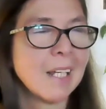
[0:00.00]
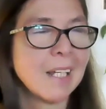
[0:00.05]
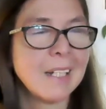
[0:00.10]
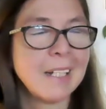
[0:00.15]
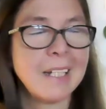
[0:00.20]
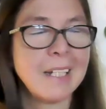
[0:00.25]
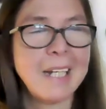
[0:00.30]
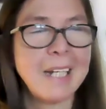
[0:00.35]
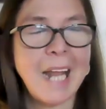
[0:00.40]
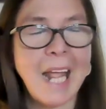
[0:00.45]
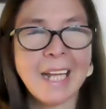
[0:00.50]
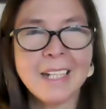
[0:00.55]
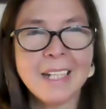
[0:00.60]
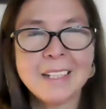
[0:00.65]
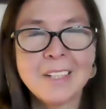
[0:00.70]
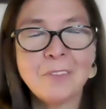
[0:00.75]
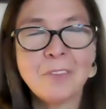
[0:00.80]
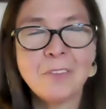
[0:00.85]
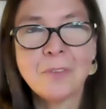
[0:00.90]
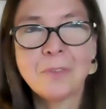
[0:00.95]

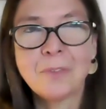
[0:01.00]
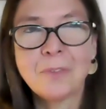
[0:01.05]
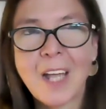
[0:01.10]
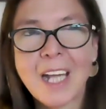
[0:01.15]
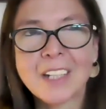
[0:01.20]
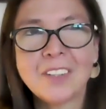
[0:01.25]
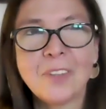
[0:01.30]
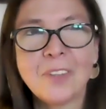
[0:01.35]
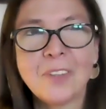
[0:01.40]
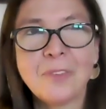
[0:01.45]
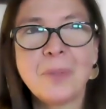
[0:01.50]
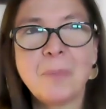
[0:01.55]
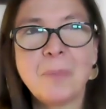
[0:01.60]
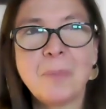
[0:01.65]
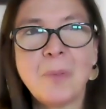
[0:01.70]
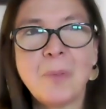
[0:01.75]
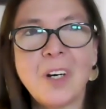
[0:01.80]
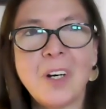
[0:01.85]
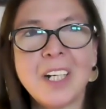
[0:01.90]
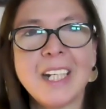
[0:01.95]
negative effect of the
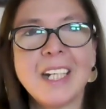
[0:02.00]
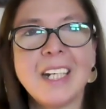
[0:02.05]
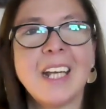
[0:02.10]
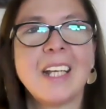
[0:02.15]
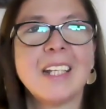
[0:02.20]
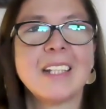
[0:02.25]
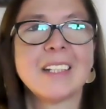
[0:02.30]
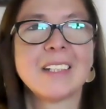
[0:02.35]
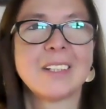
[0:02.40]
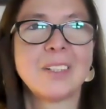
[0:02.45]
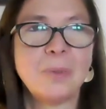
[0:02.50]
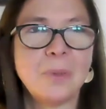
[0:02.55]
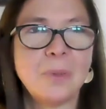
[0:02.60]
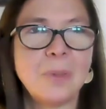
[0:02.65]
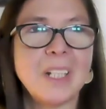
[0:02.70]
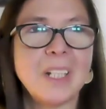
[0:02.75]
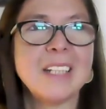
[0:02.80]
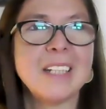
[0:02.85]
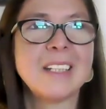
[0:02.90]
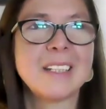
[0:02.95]
body.
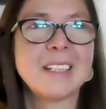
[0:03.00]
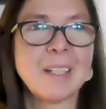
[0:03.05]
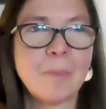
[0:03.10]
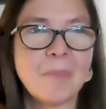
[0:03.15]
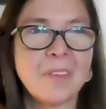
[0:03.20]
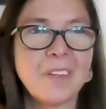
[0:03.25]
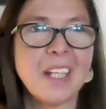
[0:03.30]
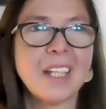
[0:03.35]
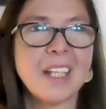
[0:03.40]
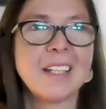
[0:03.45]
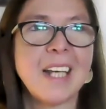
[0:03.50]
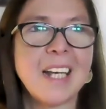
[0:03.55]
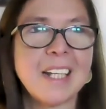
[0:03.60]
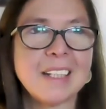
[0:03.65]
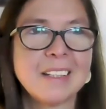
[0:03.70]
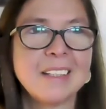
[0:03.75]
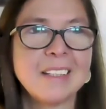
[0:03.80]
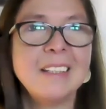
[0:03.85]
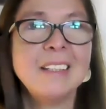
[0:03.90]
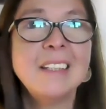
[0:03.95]
So it's something
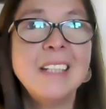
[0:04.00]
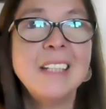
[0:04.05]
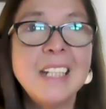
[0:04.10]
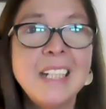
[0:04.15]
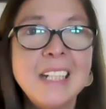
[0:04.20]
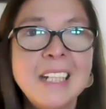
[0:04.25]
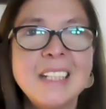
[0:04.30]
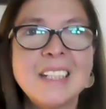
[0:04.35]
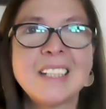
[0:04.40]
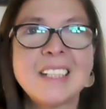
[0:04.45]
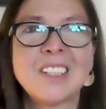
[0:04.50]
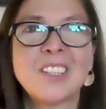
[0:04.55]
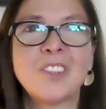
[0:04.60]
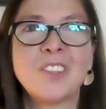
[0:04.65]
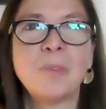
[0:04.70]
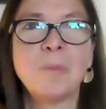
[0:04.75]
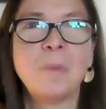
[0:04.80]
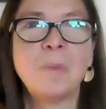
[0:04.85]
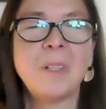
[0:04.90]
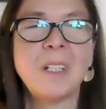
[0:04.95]
that needs
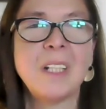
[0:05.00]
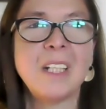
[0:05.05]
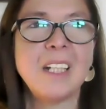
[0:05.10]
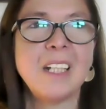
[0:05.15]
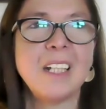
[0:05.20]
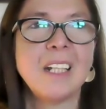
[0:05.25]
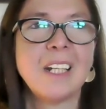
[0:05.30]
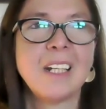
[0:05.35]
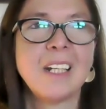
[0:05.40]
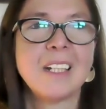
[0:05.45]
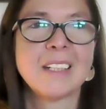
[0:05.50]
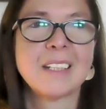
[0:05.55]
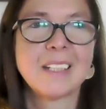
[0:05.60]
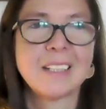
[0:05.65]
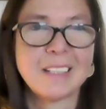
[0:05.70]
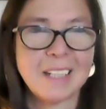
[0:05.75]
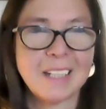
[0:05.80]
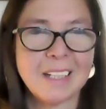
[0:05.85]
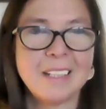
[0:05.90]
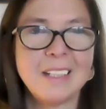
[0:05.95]
to be
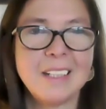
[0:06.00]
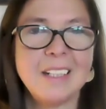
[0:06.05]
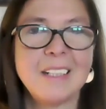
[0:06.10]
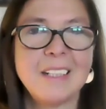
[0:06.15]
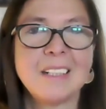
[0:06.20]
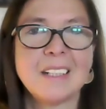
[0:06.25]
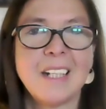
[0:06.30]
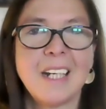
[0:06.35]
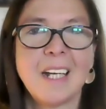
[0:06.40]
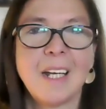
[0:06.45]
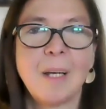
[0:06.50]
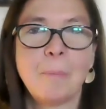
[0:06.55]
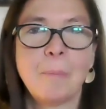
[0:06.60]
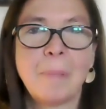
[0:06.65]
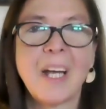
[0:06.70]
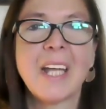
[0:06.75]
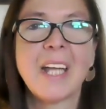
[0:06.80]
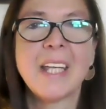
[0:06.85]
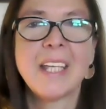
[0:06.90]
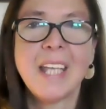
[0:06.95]
studied.
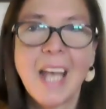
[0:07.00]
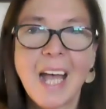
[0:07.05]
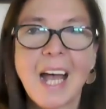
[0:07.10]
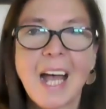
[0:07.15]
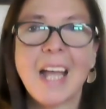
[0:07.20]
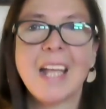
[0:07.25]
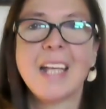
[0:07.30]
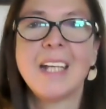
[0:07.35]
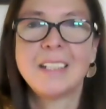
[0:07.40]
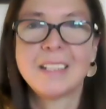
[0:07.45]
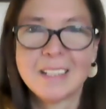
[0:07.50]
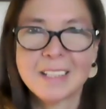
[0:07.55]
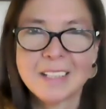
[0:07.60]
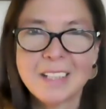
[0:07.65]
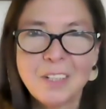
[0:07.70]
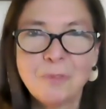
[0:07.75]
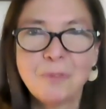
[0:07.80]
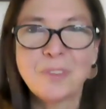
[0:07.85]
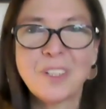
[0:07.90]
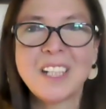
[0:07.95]
But yeah, it's
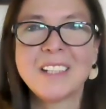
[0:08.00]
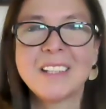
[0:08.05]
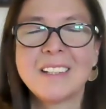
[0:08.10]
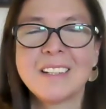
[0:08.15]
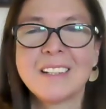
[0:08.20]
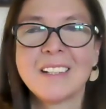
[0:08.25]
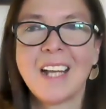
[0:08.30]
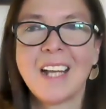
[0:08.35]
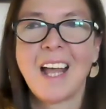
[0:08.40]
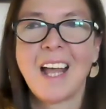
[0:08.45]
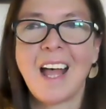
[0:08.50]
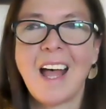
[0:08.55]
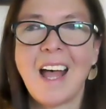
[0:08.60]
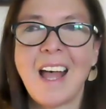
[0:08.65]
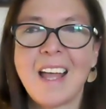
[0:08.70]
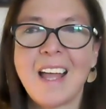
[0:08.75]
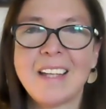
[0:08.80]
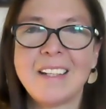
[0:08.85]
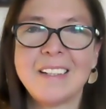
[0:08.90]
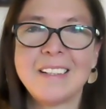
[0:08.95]
different
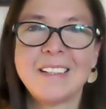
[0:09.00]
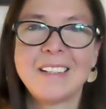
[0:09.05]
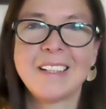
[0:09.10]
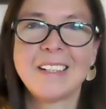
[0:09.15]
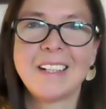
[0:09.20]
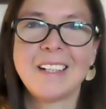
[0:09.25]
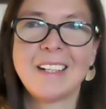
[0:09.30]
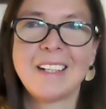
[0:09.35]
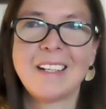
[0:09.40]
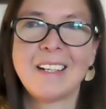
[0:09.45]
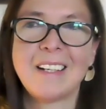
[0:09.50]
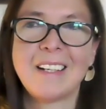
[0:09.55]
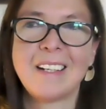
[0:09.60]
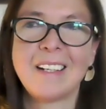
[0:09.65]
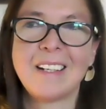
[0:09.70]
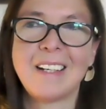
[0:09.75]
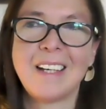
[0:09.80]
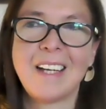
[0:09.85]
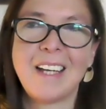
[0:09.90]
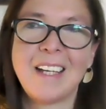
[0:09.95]
and uh,
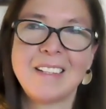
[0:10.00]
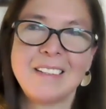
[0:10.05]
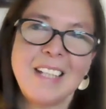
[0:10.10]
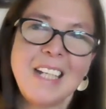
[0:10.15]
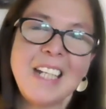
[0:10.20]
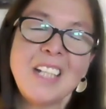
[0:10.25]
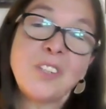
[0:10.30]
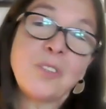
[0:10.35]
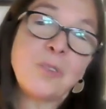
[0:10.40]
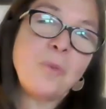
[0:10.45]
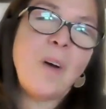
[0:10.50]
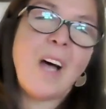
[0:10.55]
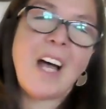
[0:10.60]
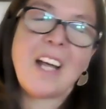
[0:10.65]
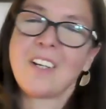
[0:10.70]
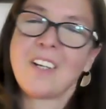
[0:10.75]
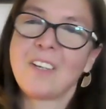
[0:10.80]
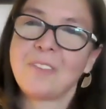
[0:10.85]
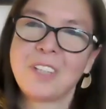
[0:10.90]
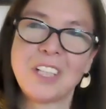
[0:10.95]
and it's
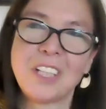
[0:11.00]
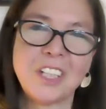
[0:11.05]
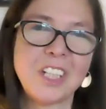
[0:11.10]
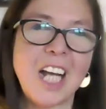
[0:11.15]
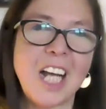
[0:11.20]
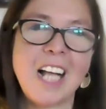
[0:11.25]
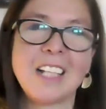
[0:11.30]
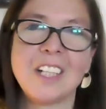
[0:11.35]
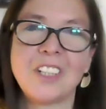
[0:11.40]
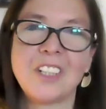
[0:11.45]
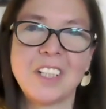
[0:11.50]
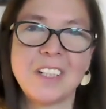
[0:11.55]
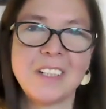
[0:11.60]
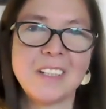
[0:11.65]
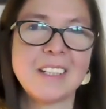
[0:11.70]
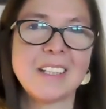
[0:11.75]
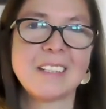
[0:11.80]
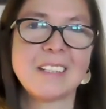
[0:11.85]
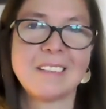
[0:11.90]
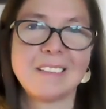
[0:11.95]
one of the
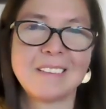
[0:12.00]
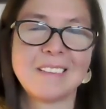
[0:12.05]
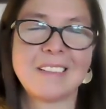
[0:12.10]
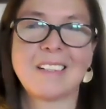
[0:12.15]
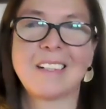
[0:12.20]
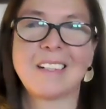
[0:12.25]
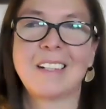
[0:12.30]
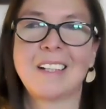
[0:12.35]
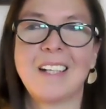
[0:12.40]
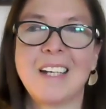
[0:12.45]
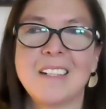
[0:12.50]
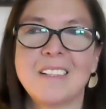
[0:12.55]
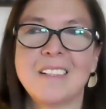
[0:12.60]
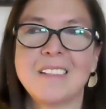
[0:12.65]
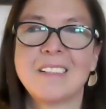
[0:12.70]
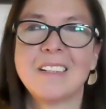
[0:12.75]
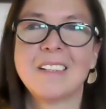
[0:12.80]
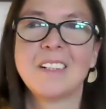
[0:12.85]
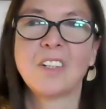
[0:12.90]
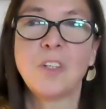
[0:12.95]
challenges and uh,
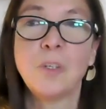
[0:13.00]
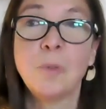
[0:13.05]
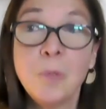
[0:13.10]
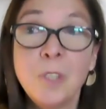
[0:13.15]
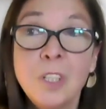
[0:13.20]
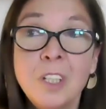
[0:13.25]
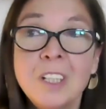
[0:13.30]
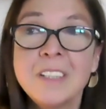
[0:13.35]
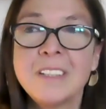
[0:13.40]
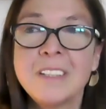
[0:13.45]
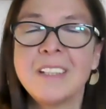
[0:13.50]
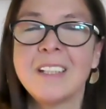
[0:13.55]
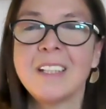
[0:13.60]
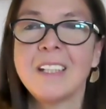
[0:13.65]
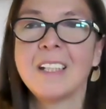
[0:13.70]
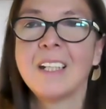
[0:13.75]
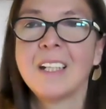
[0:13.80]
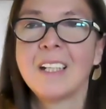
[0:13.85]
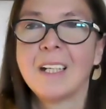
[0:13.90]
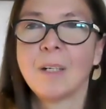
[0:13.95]
and the
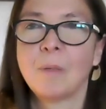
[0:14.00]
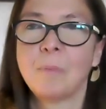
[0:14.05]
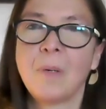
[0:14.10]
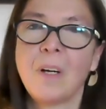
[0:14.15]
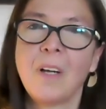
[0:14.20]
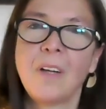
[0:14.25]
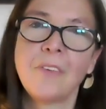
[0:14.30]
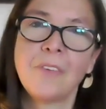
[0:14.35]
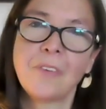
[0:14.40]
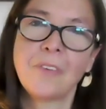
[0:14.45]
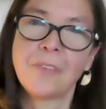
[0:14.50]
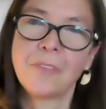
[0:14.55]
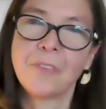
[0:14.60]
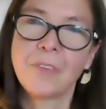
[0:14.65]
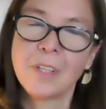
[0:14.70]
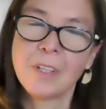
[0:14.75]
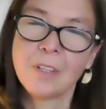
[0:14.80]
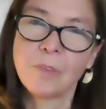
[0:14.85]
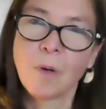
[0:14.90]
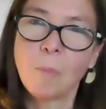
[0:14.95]
community both
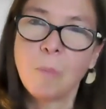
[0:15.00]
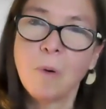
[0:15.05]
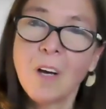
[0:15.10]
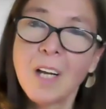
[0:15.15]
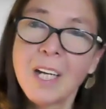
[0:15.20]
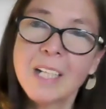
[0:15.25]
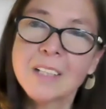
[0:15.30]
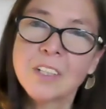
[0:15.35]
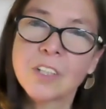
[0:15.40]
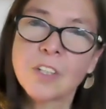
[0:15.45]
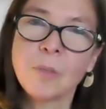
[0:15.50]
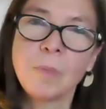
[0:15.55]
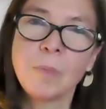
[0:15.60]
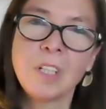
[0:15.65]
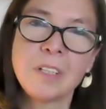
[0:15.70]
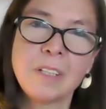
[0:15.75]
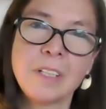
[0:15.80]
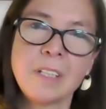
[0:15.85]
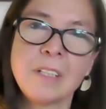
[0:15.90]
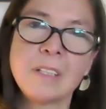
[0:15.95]
the robotics
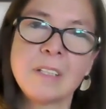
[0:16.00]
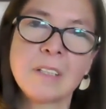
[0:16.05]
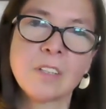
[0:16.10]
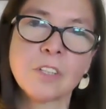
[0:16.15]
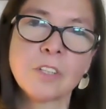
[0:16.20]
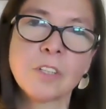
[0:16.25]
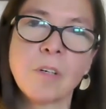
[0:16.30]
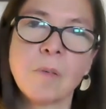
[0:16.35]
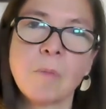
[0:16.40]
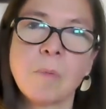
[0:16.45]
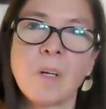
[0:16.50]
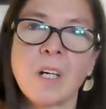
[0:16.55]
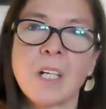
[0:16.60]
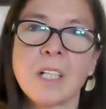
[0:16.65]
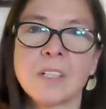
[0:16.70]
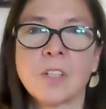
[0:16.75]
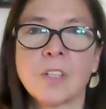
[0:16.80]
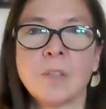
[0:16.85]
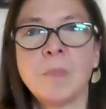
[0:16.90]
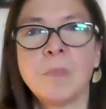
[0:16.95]
community the social
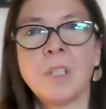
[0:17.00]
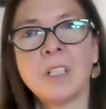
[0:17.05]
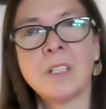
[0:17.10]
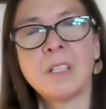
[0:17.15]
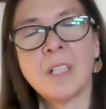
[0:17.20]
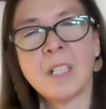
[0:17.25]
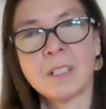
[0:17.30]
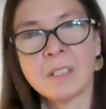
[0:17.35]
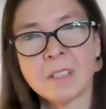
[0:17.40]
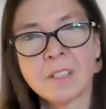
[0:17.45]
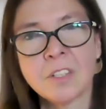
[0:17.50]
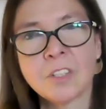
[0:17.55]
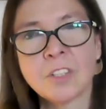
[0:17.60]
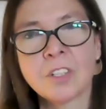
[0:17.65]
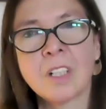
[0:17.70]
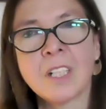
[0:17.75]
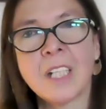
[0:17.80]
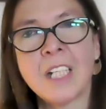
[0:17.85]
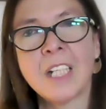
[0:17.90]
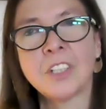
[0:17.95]
robotics community and the
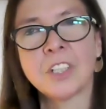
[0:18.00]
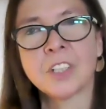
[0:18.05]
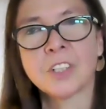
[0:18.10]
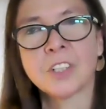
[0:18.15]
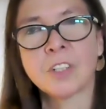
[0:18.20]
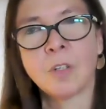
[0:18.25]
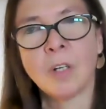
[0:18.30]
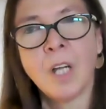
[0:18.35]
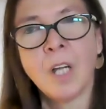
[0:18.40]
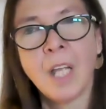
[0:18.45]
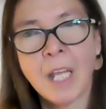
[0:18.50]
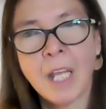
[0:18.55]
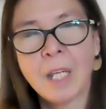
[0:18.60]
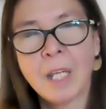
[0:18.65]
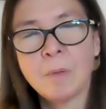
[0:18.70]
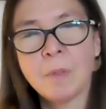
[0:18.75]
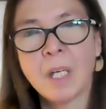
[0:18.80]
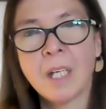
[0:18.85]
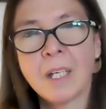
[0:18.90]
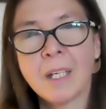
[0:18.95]
social agents or
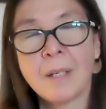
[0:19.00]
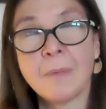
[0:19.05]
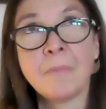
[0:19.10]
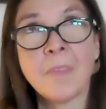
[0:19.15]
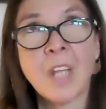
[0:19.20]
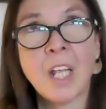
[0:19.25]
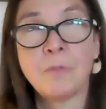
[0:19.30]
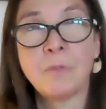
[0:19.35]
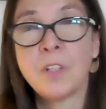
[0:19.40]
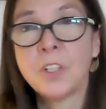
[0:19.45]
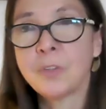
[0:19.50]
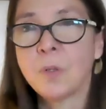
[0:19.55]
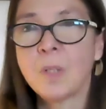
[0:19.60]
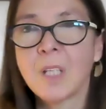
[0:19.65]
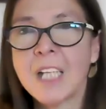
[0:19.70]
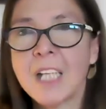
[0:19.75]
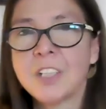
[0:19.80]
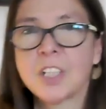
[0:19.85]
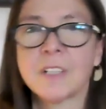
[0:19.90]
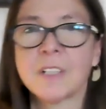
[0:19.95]
um,
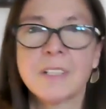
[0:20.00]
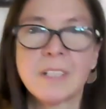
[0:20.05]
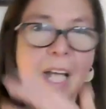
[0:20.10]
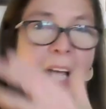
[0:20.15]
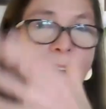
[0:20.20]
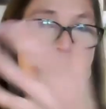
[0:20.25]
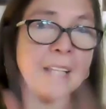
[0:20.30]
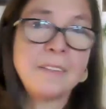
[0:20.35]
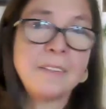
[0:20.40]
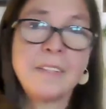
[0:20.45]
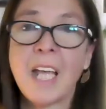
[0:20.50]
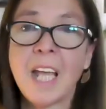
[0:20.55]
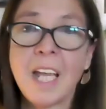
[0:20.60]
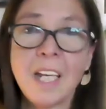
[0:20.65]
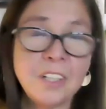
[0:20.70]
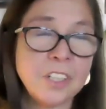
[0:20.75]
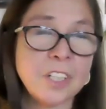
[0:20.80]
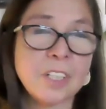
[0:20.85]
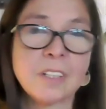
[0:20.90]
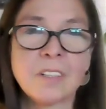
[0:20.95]
virtual agents and the
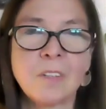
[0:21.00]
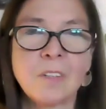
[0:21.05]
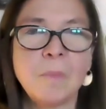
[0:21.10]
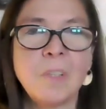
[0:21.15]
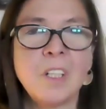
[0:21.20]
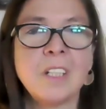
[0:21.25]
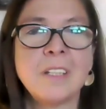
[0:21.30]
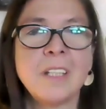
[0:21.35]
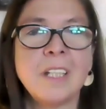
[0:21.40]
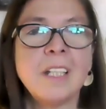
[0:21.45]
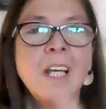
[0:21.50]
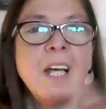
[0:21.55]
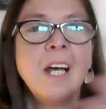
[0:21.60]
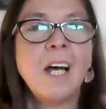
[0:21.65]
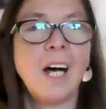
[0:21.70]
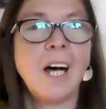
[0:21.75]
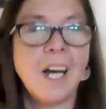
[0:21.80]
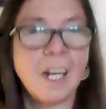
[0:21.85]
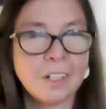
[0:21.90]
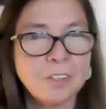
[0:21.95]
agents community
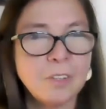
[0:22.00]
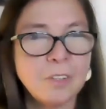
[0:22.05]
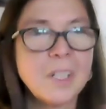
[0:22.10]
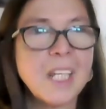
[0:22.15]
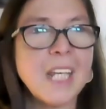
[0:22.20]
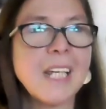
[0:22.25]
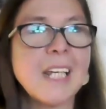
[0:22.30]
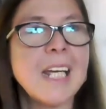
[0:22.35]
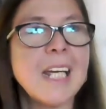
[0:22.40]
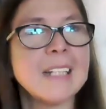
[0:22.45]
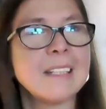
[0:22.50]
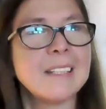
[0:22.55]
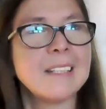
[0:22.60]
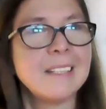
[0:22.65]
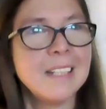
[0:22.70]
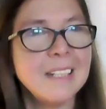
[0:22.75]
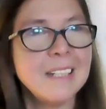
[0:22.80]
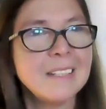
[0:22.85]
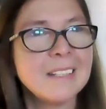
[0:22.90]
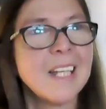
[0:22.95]
are looking at
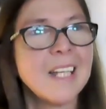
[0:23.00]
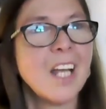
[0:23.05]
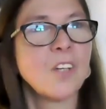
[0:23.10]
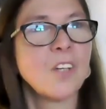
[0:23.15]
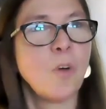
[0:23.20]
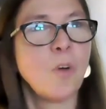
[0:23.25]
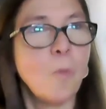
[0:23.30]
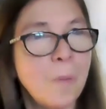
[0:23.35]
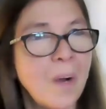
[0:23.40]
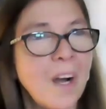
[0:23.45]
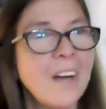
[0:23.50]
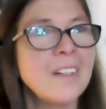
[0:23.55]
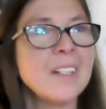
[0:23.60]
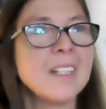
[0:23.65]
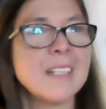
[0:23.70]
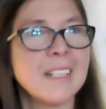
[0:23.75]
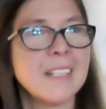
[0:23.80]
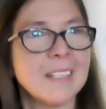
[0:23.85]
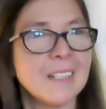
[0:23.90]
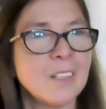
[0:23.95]
these
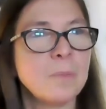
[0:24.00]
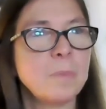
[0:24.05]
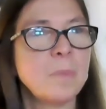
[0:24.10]
comparisons